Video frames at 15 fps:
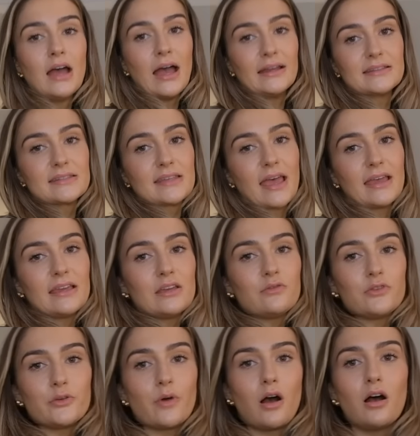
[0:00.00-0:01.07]
I'd say
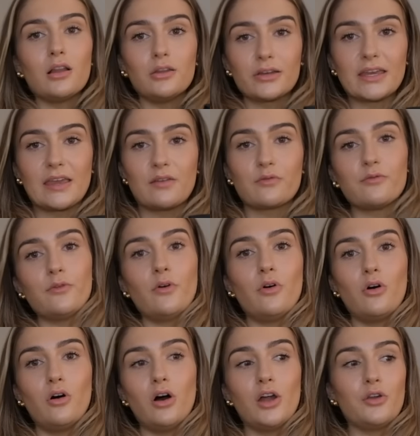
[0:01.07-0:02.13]
if you are looking
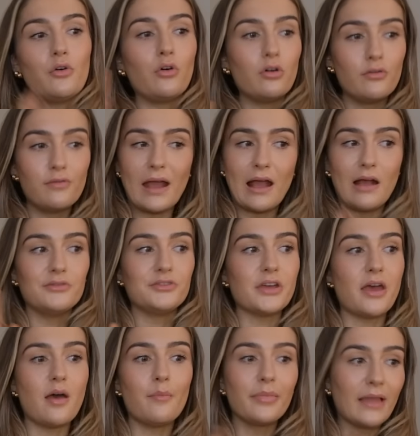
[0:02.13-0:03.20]
for an
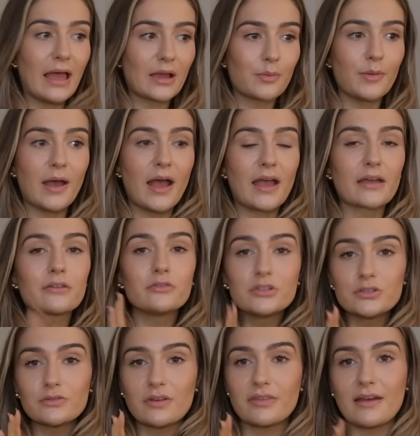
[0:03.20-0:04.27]
all-rounder black bag
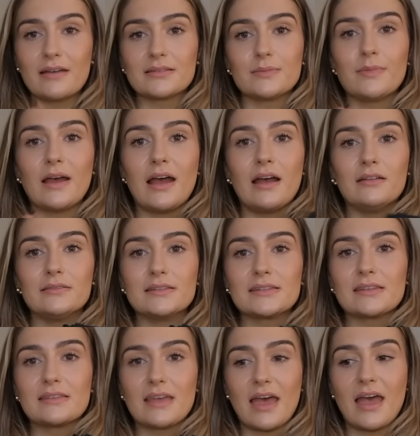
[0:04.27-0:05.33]
under
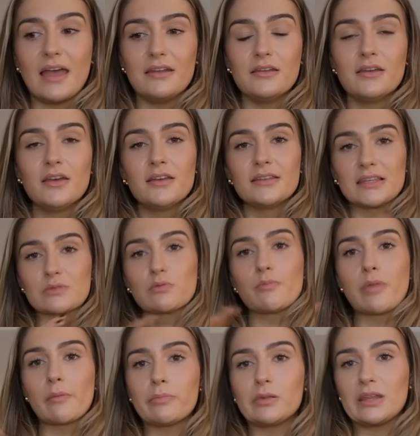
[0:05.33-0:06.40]
£1,000, then this will
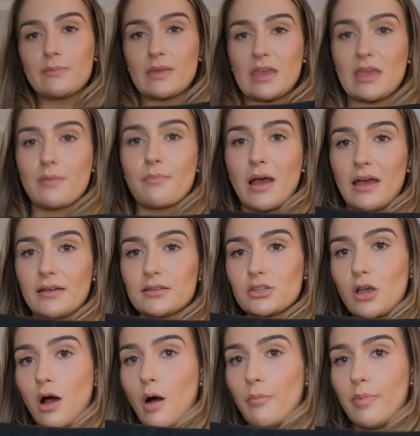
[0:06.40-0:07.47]
probably be my
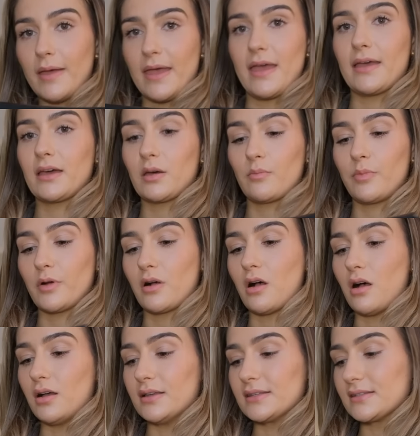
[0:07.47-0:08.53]
top pick,
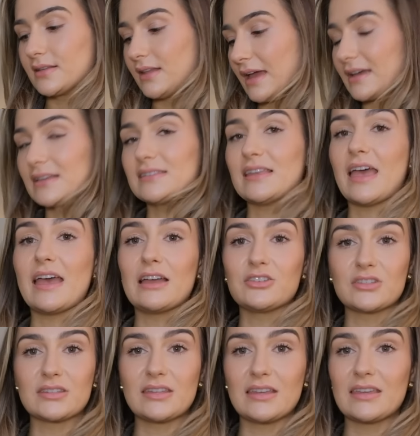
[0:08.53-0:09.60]
because like I say, I
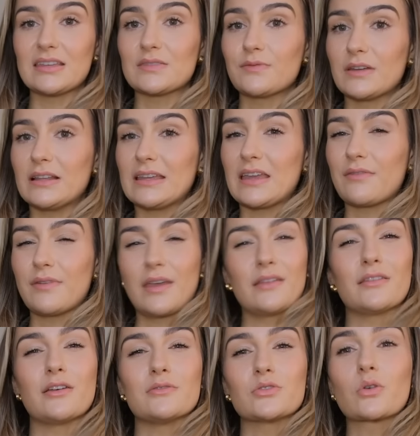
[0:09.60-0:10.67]
just think it's really giving
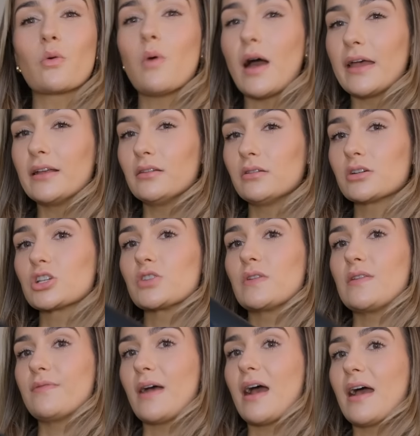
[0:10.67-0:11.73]
those quiet luxury
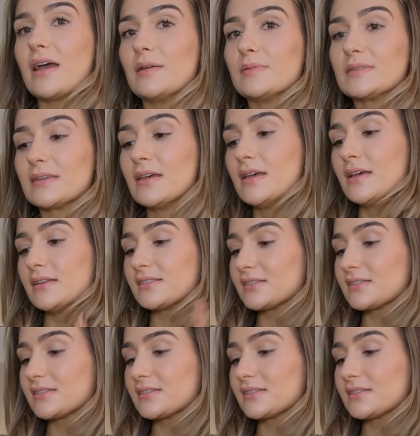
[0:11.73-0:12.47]
vibes. It's